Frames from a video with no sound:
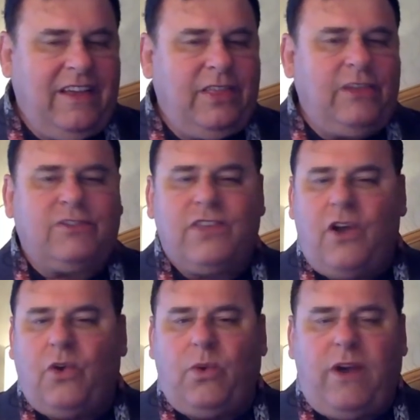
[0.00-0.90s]
There's
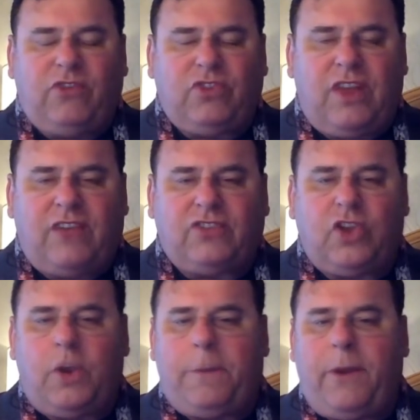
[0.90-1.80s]
no question as to
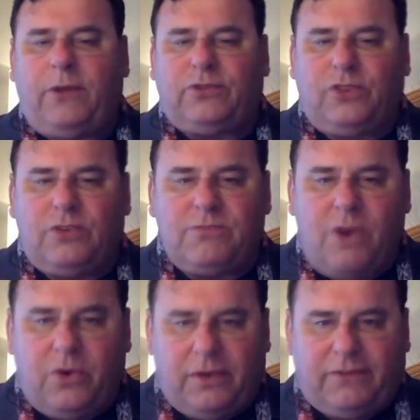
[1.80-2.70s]
her personal
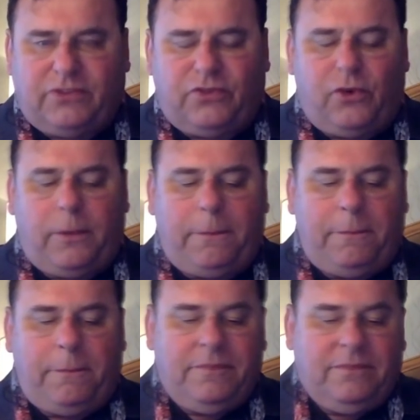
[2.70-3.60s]
motives for
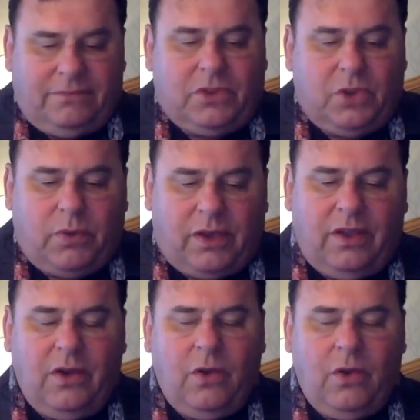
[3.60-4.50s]

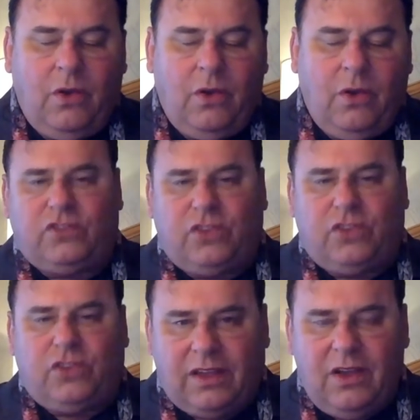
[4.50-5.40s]
doing what she's
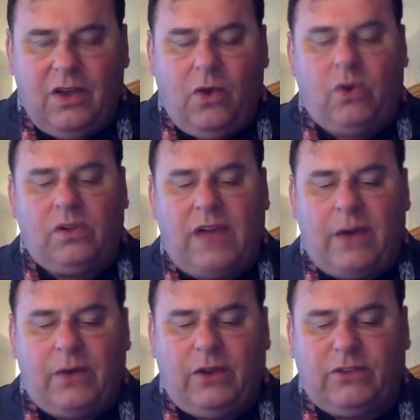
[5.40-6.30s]
doing or
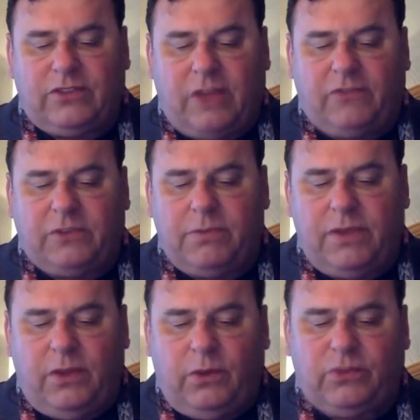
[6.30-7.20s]
allowing herself to be
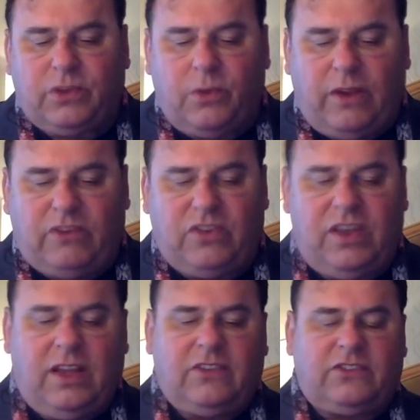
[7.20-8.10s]
used the way
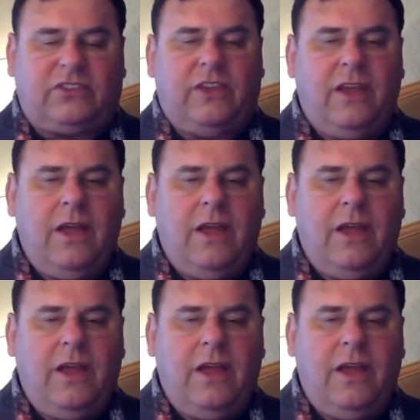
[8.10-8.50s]
she is.